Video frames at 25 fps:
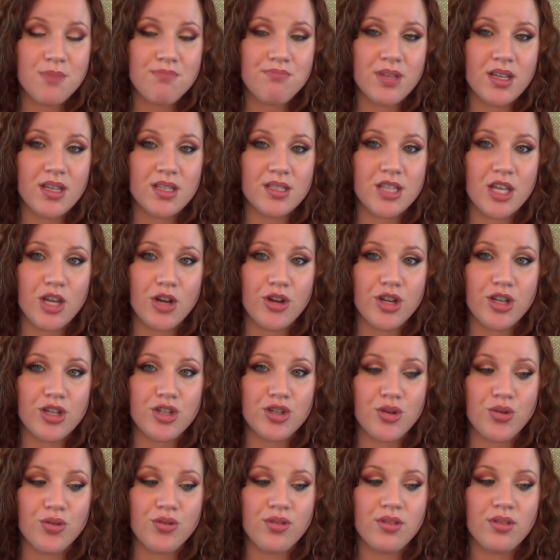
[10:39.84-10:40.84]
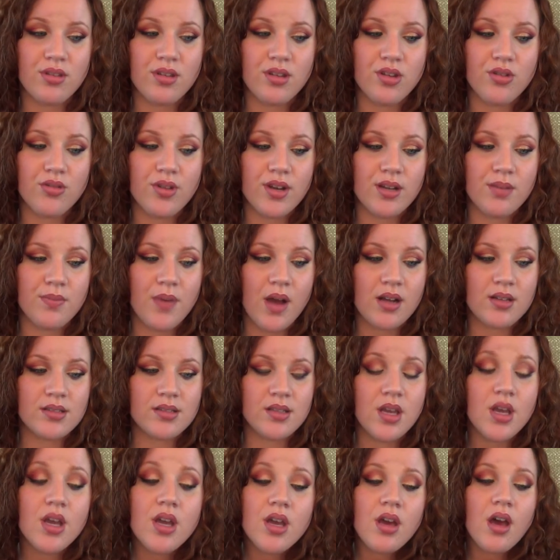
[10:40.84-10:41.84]
because they already showed the curated box.
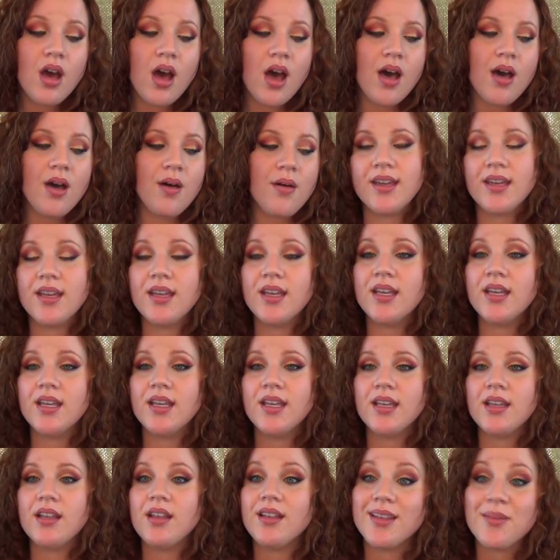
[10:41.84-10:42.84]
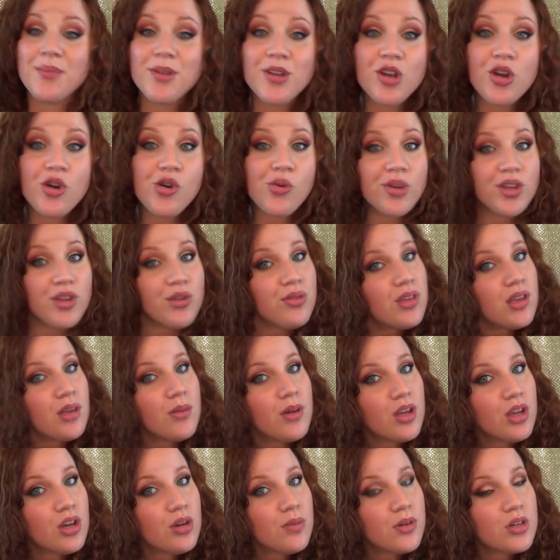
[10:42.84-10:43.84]
Let me know what you think
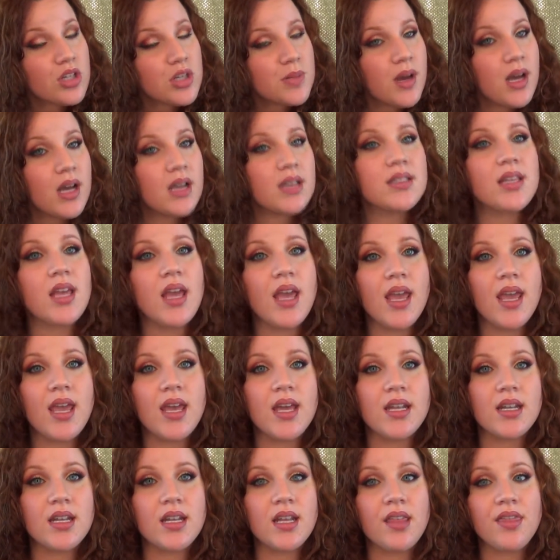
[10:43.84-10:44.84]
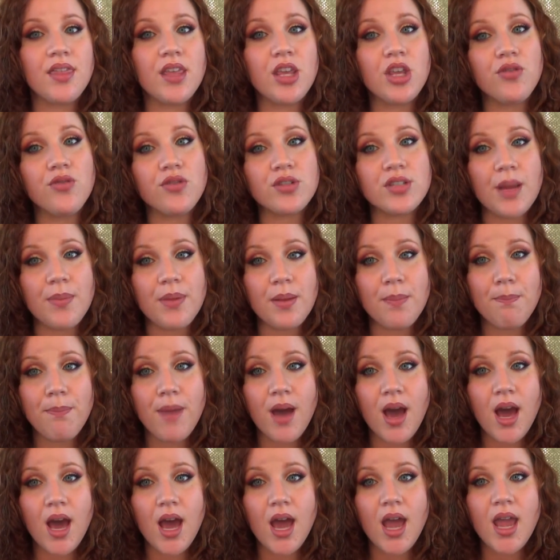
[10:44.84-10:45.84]
about your Birchbox, and thank you for stopping
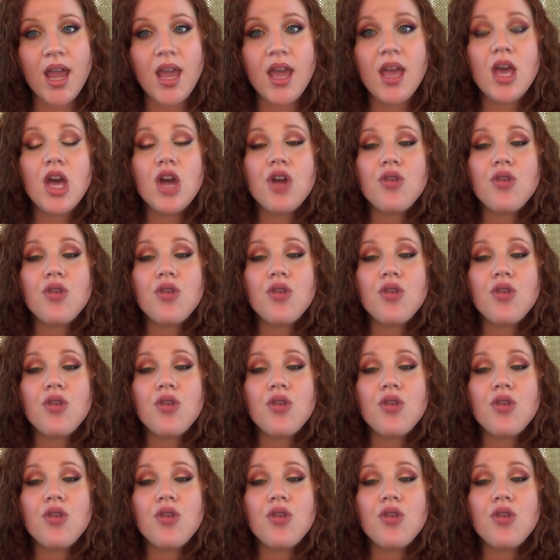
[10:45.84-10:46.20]
by.